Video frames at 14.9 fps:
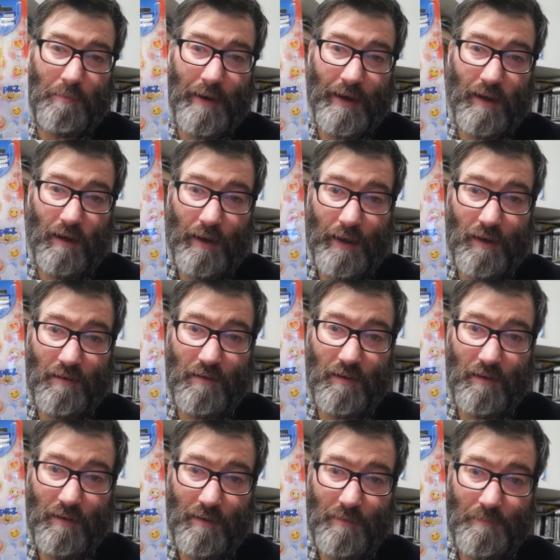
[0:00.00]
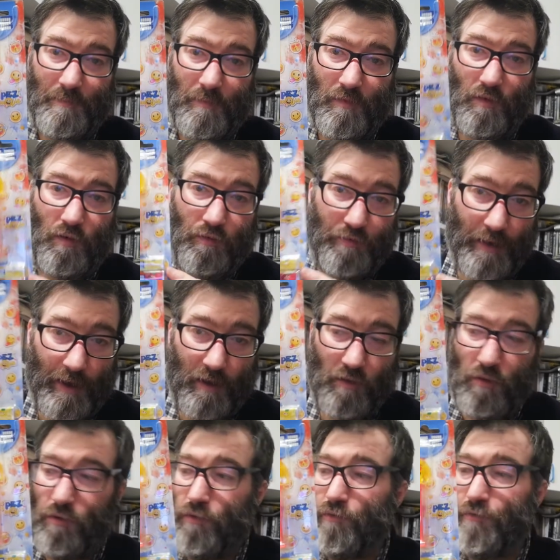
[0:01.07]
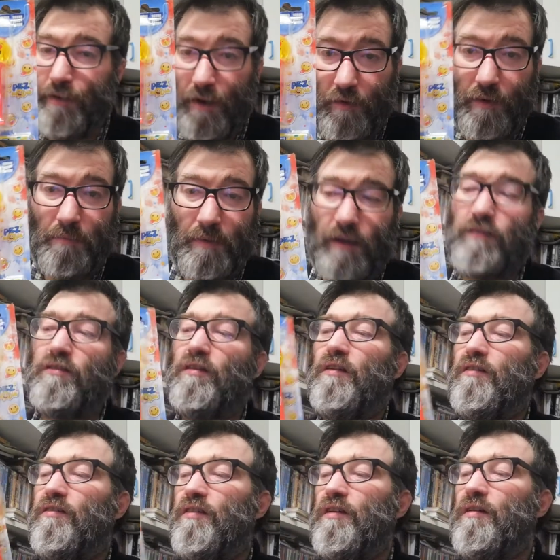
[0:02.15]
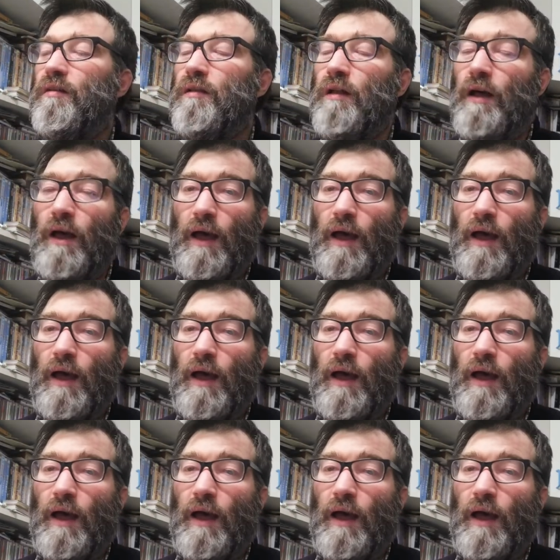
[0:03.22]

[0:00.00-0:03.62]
my collection. So thank you very much, Jill.